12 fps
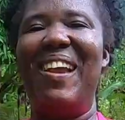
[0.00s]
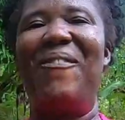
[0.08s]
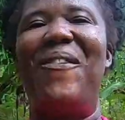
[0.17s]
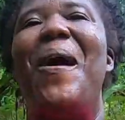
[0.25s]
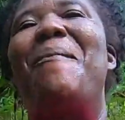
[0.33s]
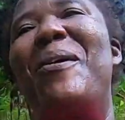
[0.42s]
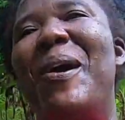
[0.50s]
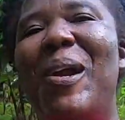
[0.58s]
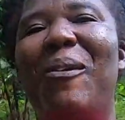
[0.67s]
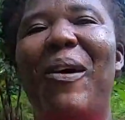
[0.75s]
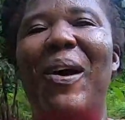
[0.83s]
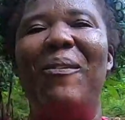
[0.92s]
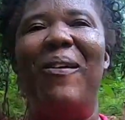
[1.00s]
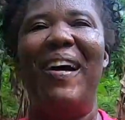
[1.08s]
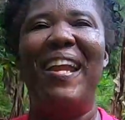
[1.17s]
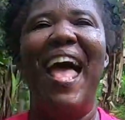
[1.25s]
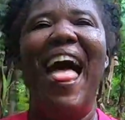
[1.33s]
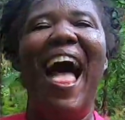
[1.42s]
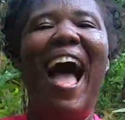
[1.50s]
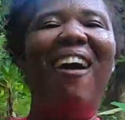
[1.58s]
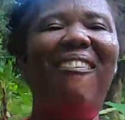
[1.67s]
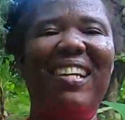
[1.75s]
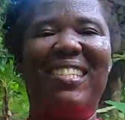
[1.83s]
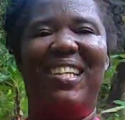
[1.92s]
your Farm Girl one Yeah,
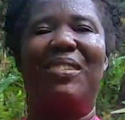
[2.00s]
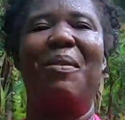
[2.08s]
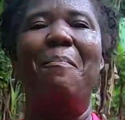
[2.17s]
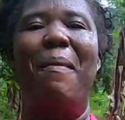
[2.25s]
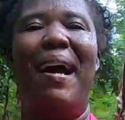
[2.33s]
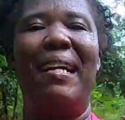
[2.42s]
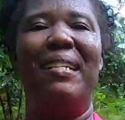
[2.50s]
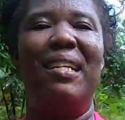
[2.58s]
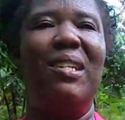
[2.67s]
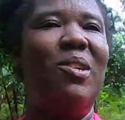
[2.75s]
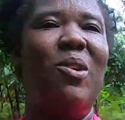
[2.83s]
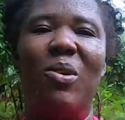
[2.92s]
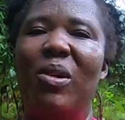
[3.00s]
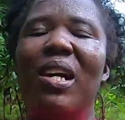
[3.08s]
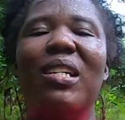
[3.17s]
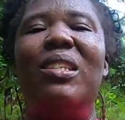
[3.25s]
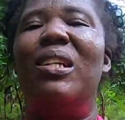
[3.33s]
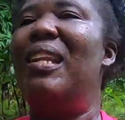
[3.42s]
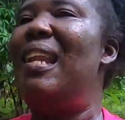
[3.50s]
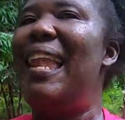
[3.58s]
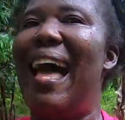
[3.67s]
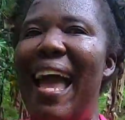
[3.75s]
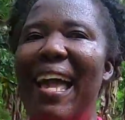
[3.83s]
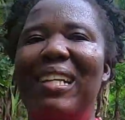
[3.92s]
And we're just reminding you to yeah.
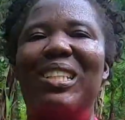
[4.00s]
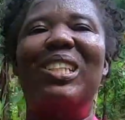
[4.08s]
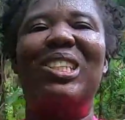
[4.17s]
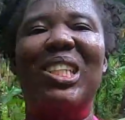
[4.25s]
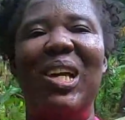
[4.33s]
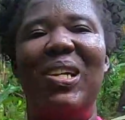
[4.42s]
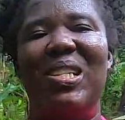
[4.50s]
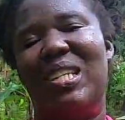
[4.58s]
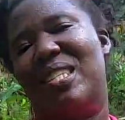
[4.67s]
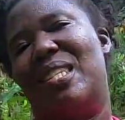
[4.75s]
like, to share, to